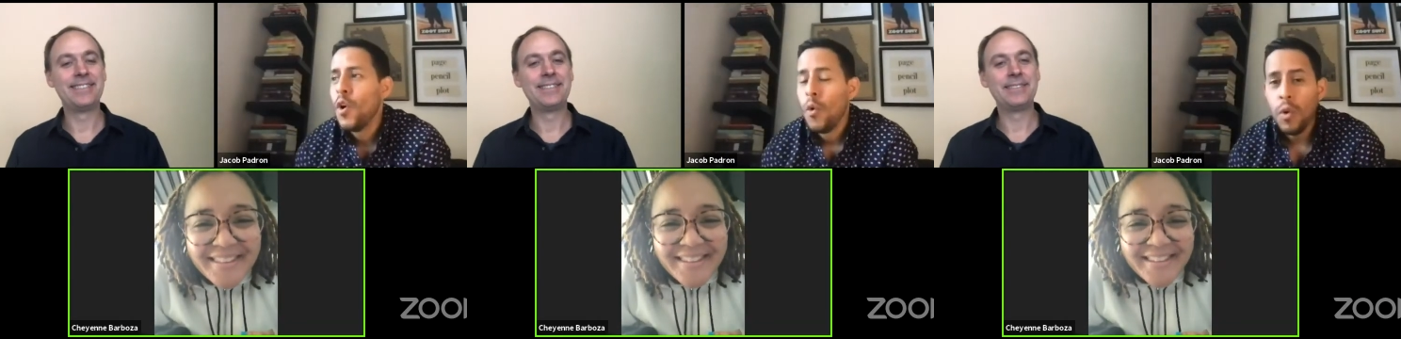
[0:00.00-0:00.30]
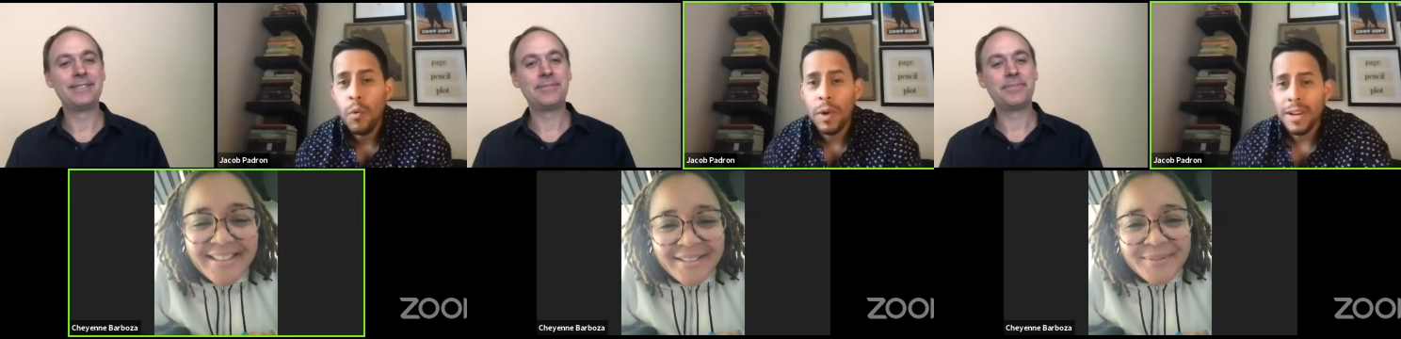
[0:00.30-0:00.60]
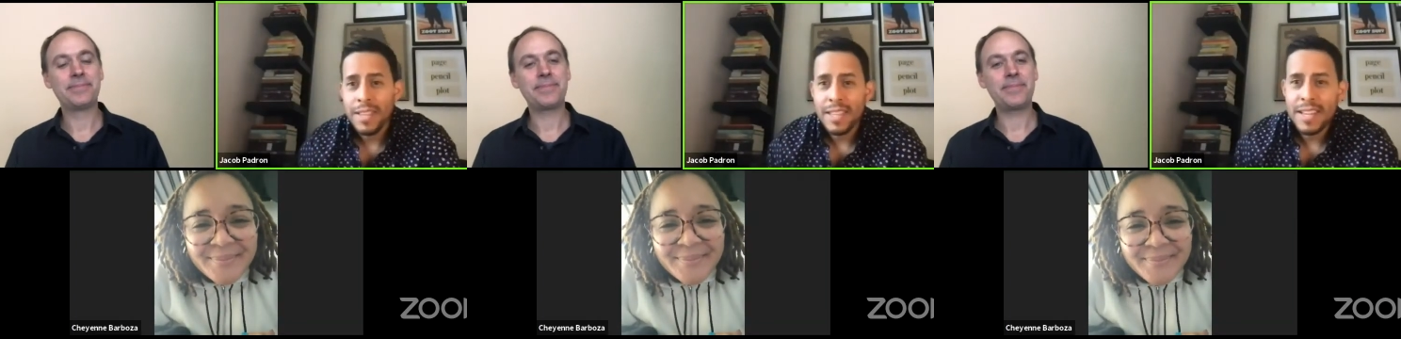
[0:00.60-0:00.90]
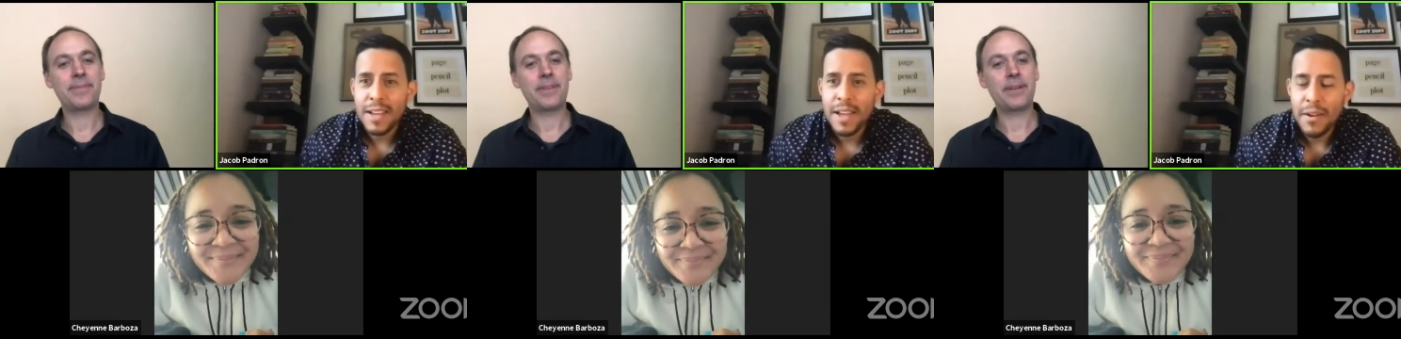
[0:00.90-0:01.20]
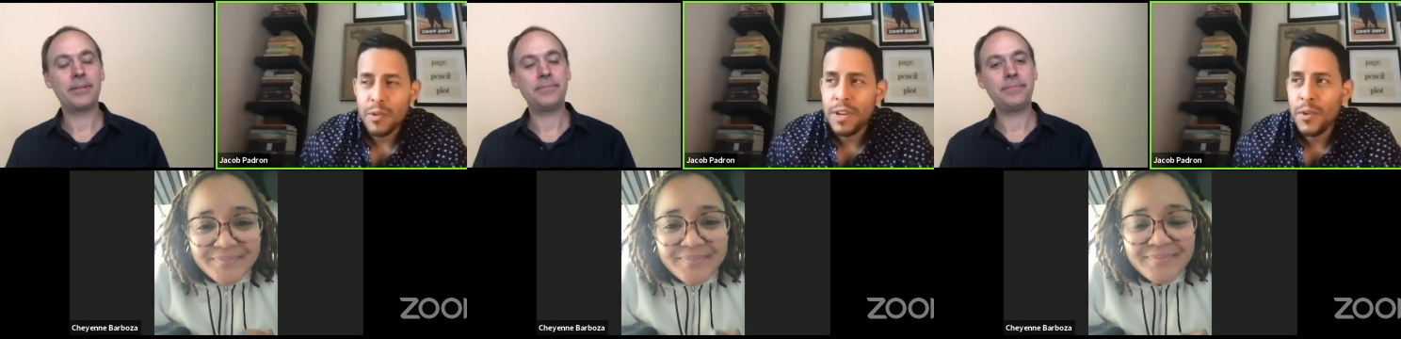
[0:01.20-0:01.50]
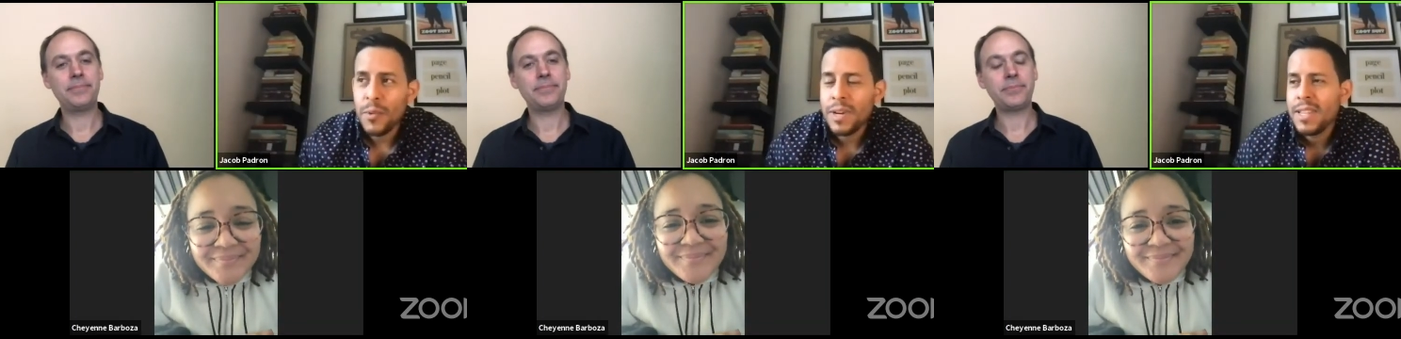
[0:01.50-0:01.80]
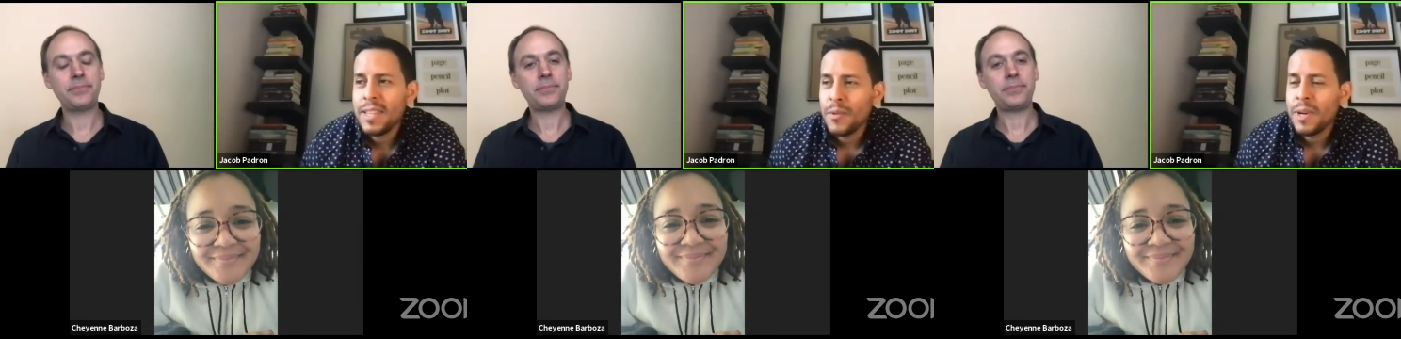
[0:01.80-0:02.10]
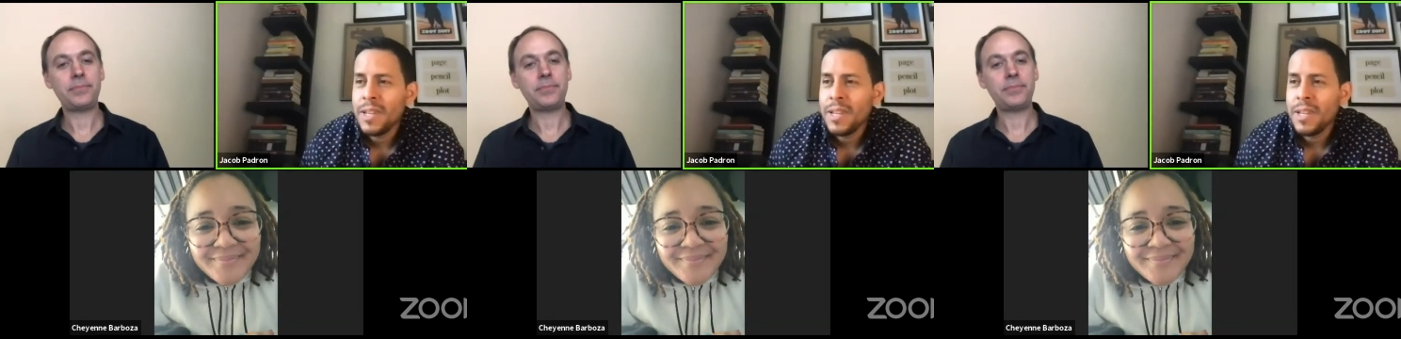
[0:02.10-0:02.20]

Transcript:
Speaker 1: Well, one of the